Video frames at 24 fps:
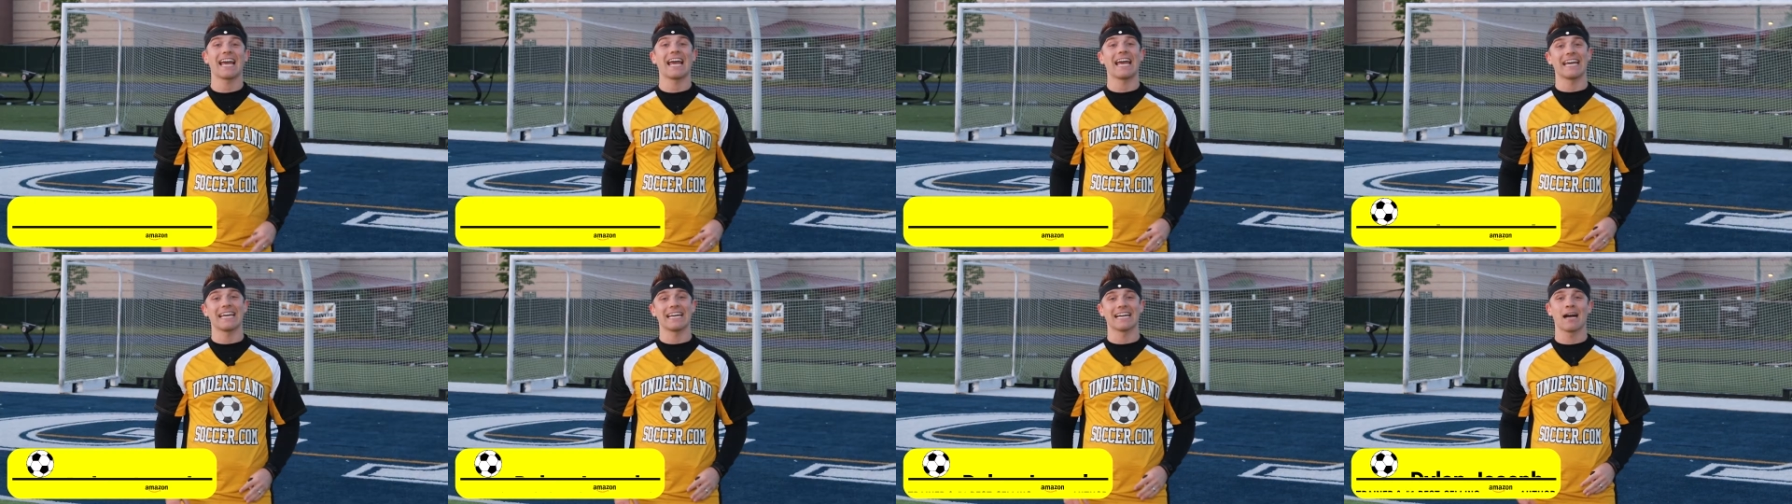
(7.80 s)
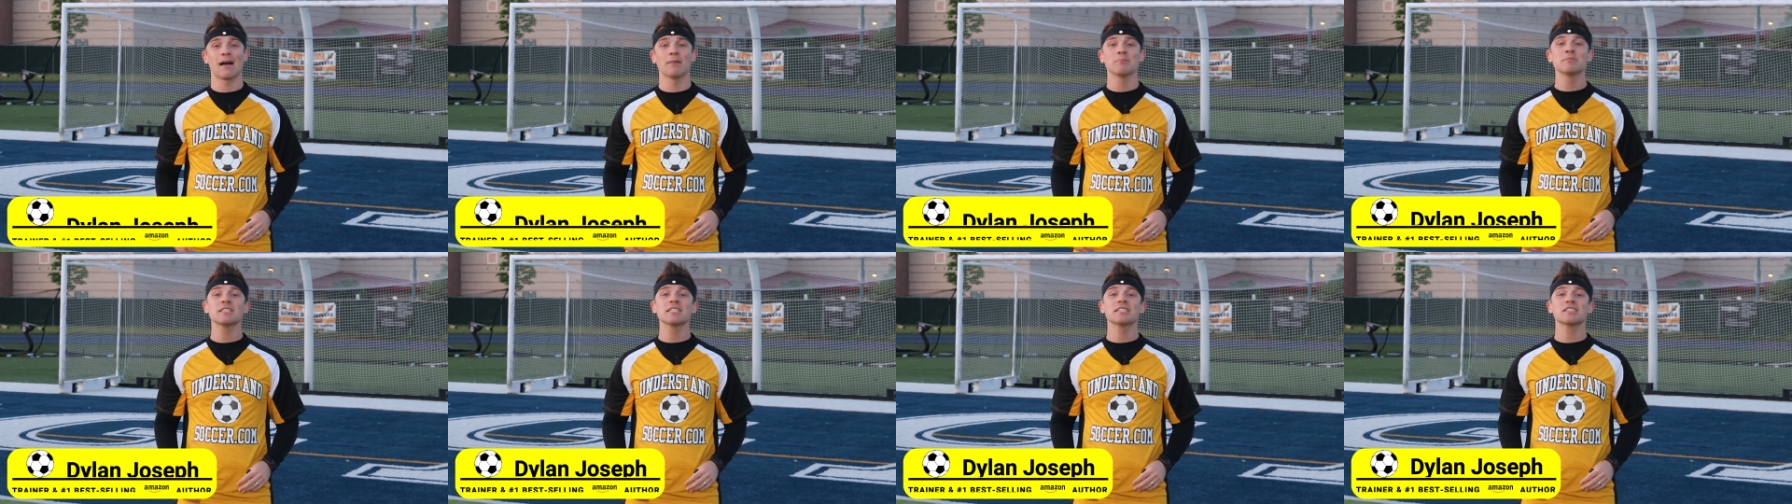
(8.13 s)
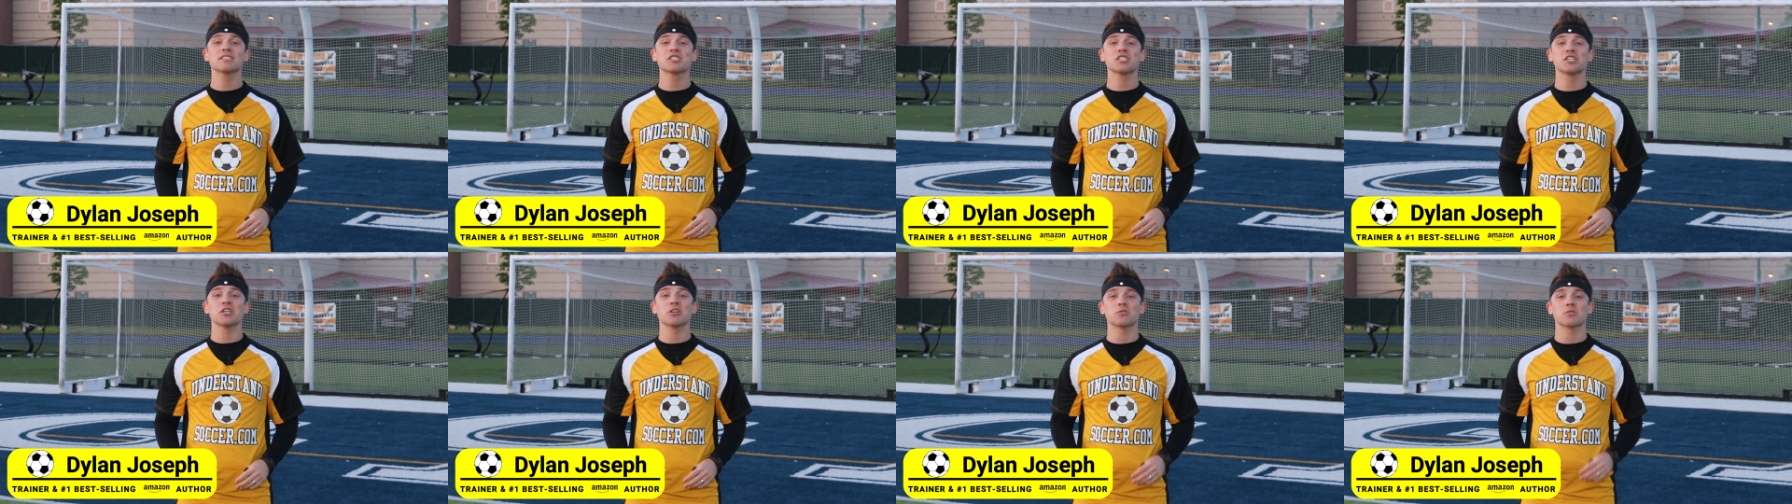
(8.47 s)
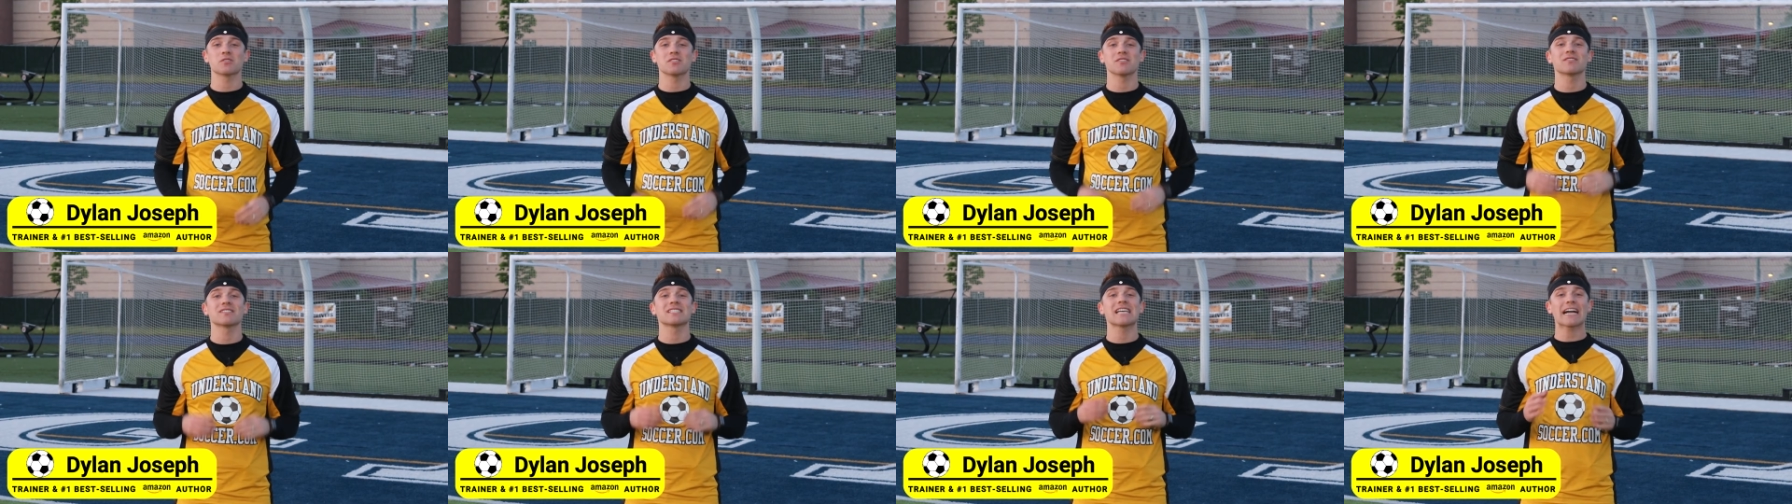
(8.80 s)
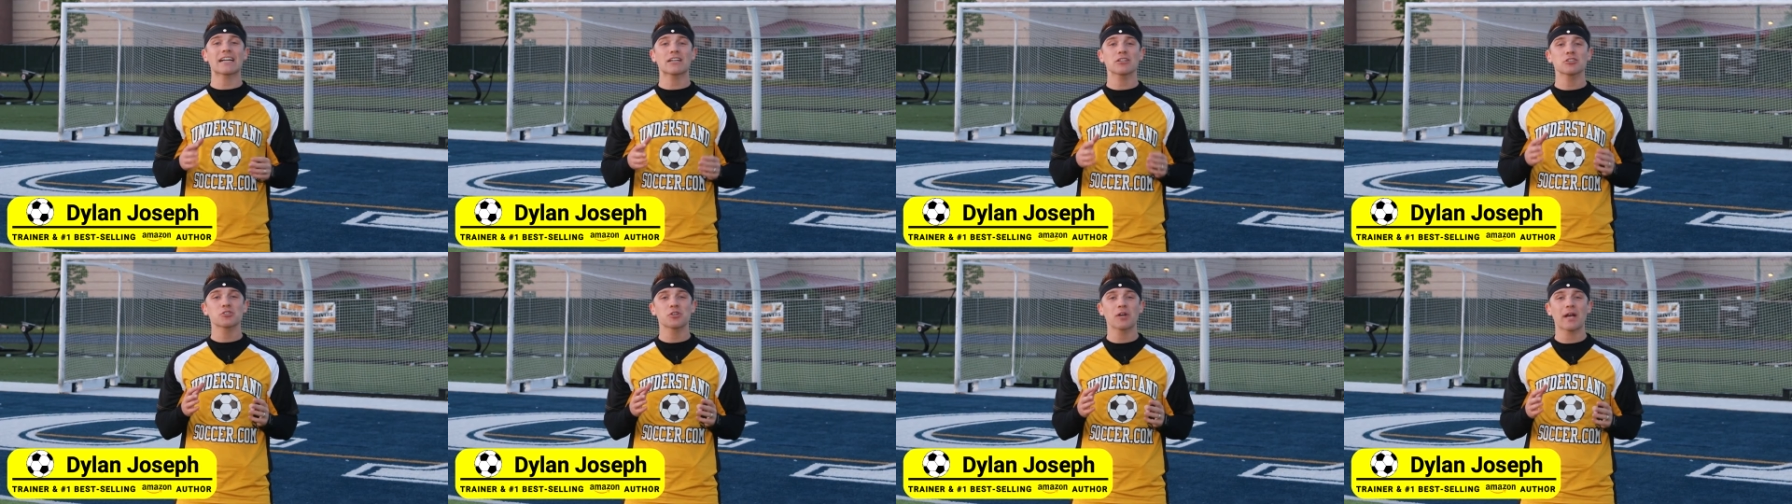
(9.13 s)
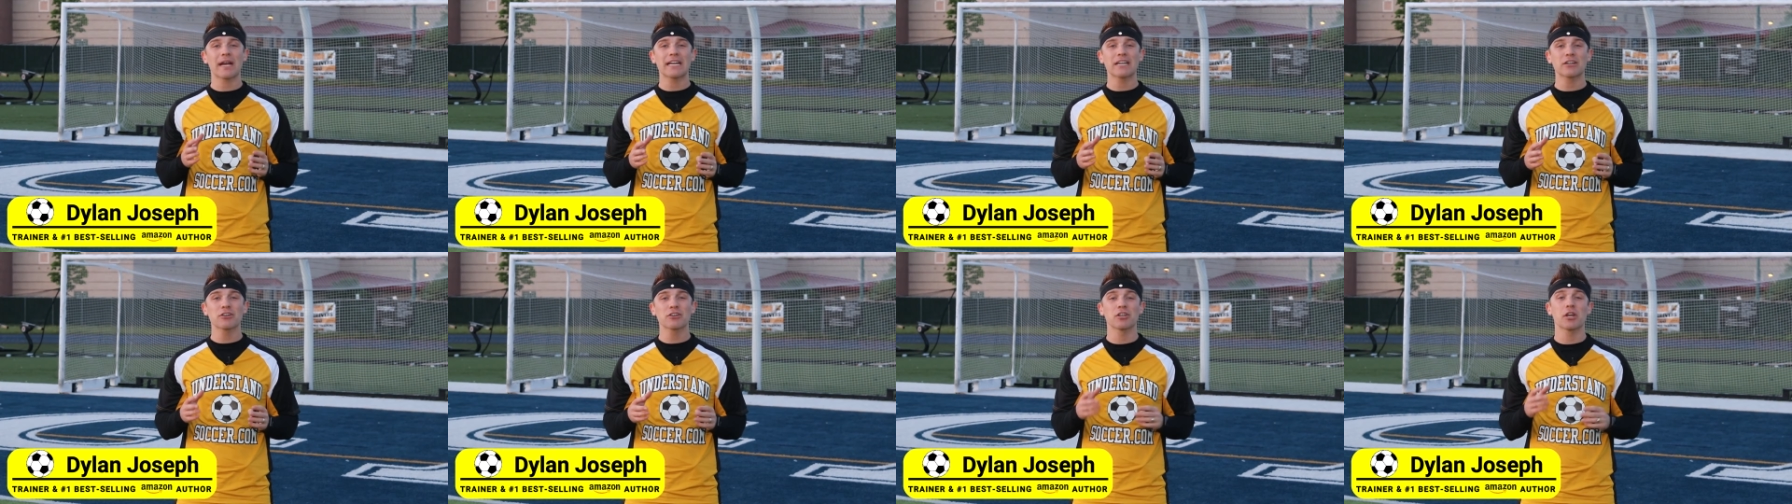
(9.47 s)
Hey, I'm Dylan Joseph, soccer
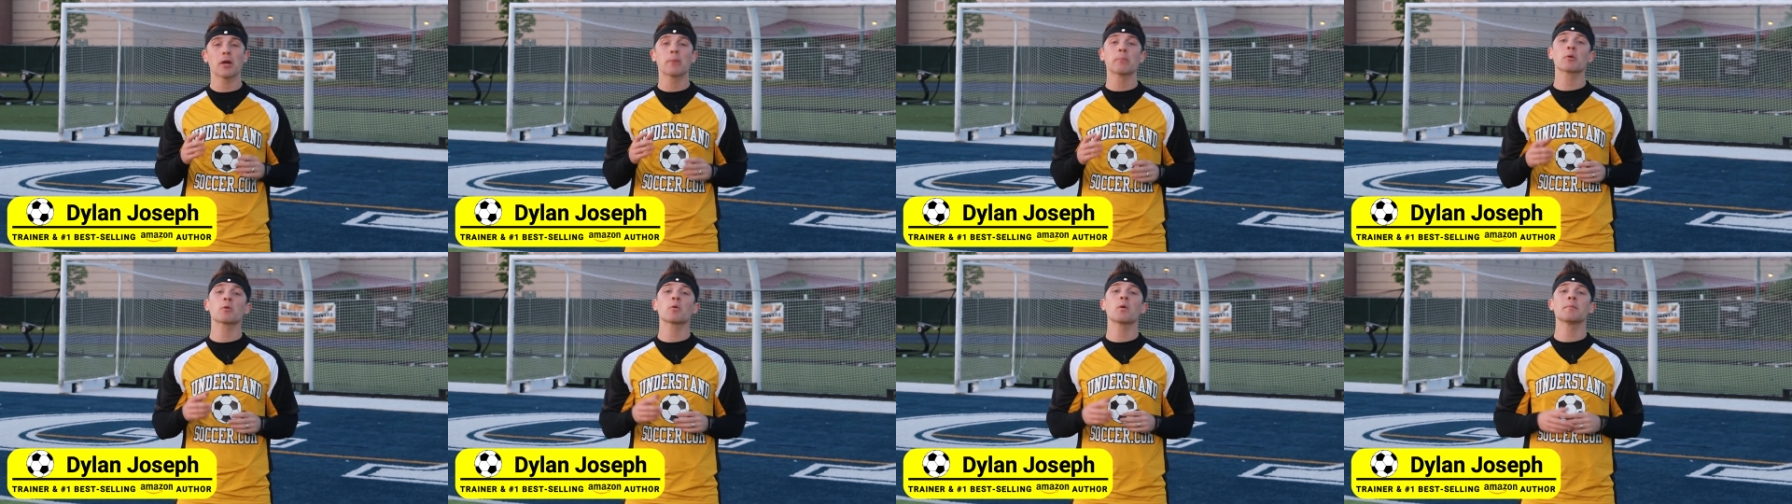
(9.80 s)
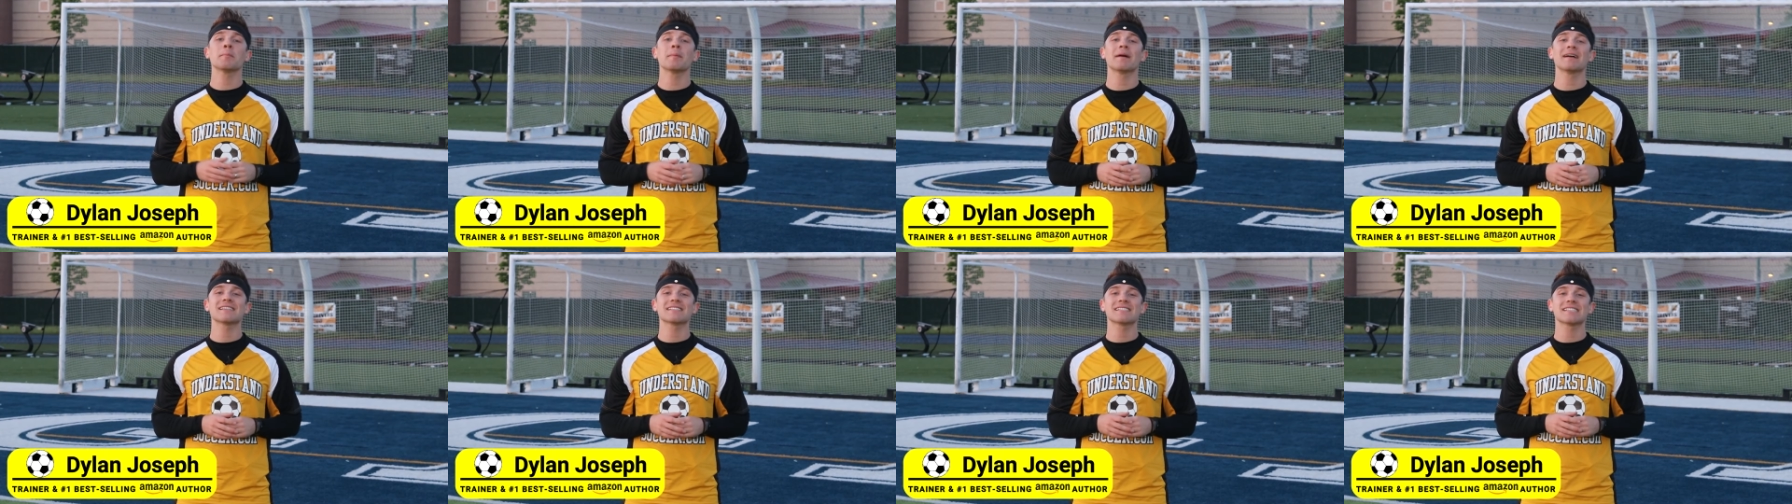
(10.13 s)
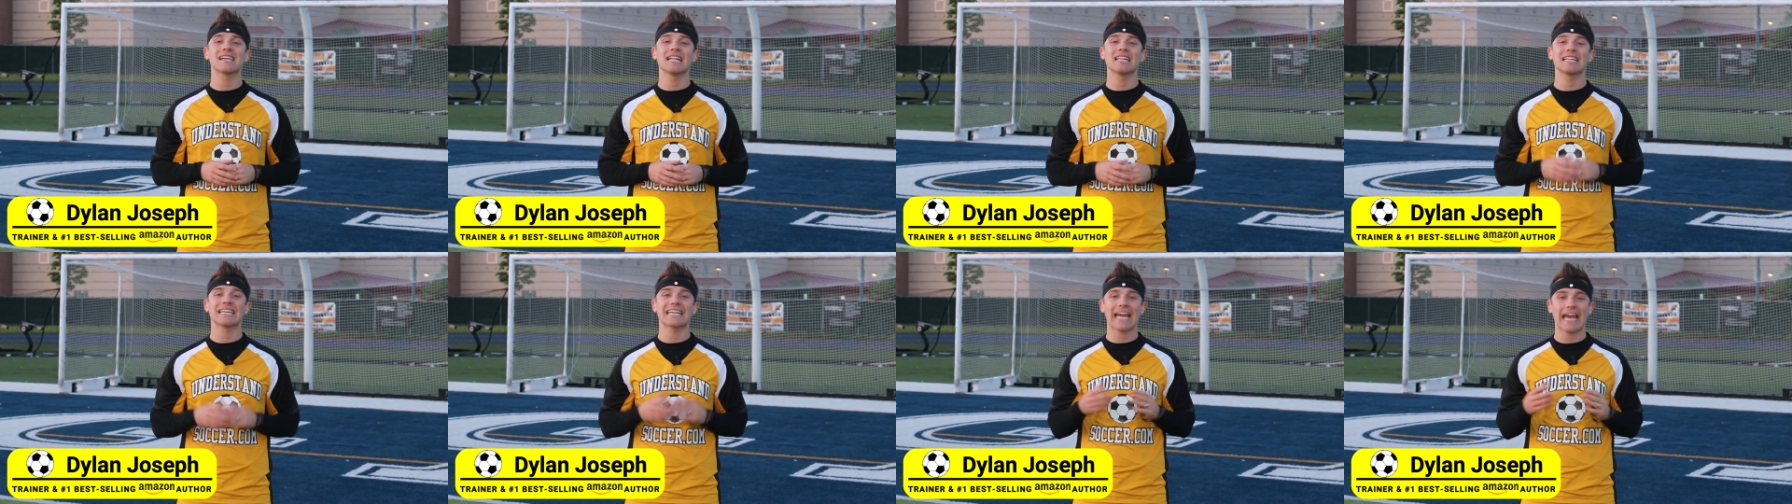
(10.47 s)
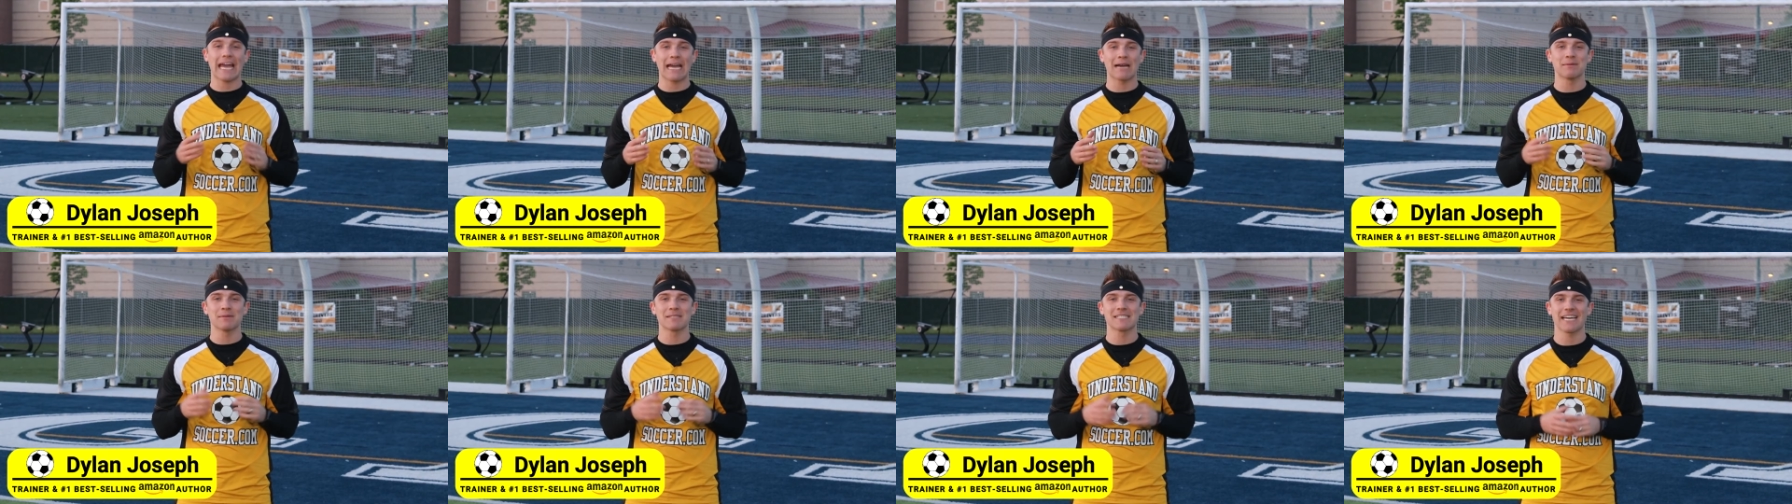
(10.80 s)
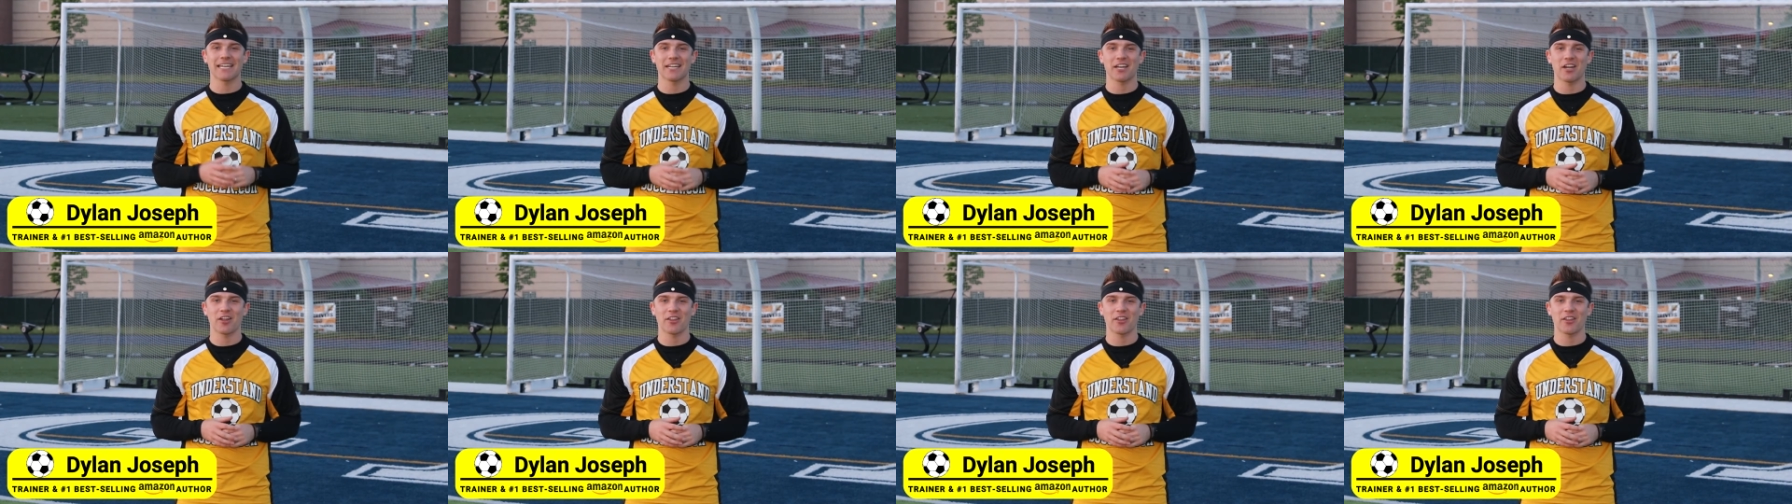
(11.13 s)
trainer, number one best-selling Amazon